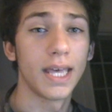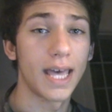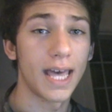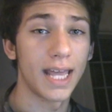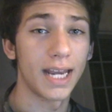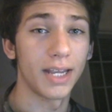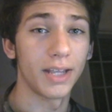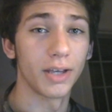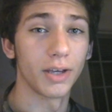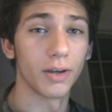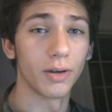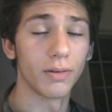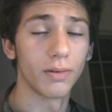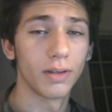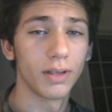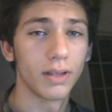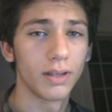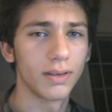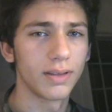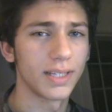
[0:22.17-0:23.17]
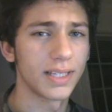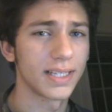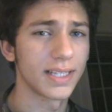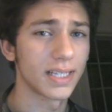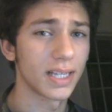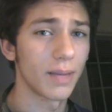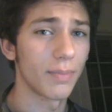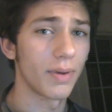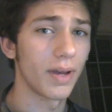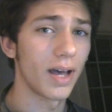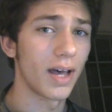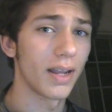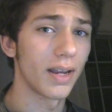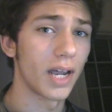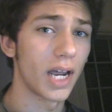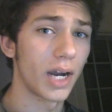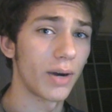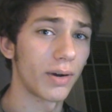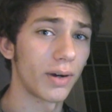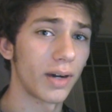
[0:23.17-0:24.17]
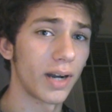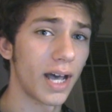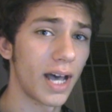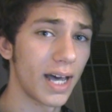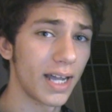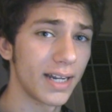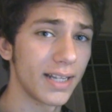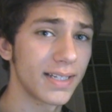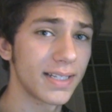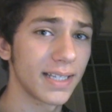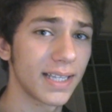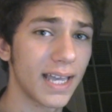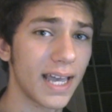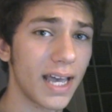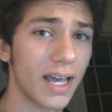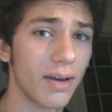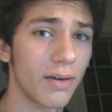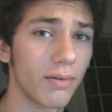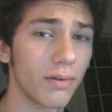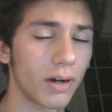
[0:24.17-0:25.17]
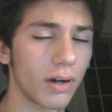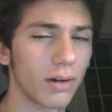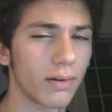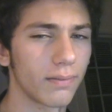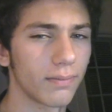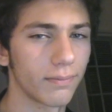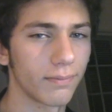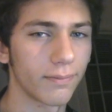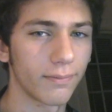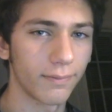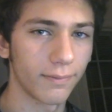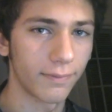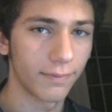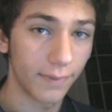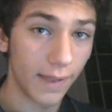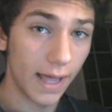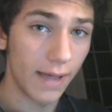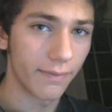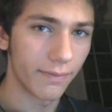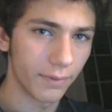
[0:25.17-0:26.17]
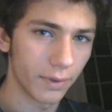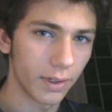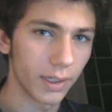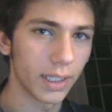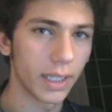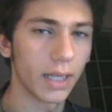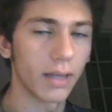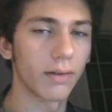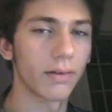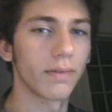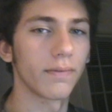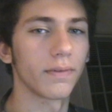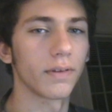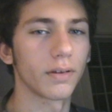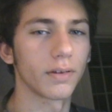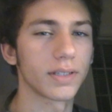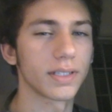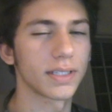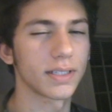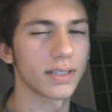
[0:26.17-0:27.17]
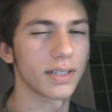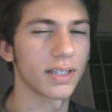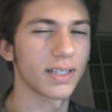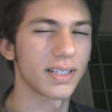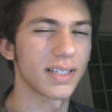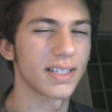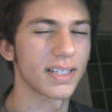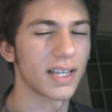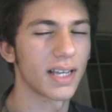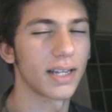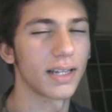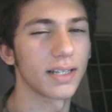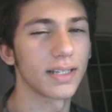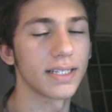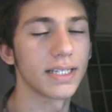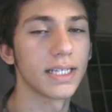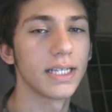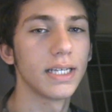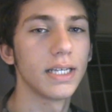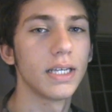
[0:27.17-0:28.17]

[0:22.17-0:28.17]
Anywho, this is up on our Hanez account, our Flatfoot account, even though it says Hanez